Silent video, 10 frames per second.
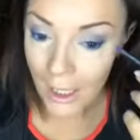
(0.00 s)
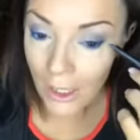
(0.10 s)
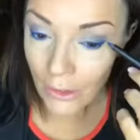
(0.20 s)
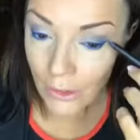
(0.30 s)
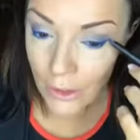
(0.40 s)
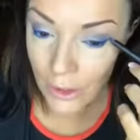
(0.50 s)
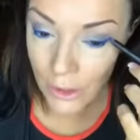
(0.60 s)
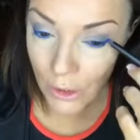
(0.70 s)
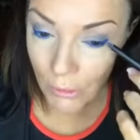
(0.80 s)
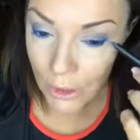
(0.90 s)
There's just
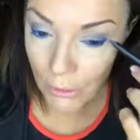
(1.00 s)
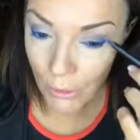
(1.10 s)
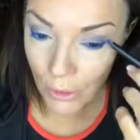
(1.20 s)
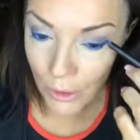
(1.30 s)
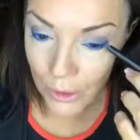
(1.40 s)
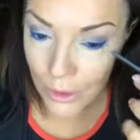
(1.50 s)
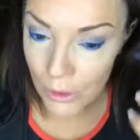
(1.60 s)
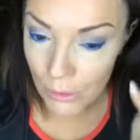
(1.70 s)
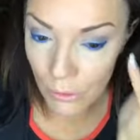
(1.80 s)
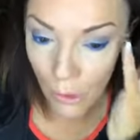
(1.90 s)
so much more
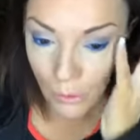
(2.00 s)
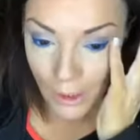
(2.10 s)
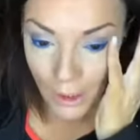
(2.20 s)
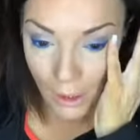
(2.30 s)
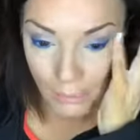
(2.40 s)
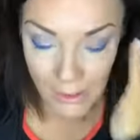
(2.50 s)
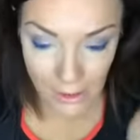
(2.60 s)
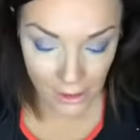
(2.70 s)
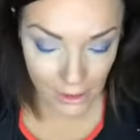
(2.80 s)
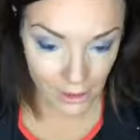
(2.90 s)
to owning a
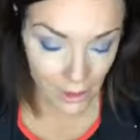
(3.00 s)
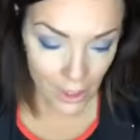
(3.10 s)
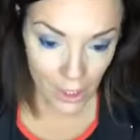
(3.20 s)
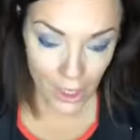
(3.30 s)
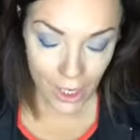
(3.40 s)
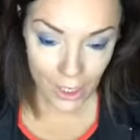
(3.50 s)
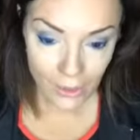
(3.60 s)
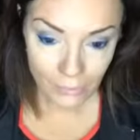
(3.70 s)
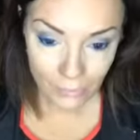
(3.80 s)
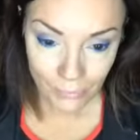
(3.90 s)
business.
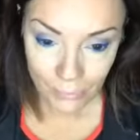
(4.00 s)
Um,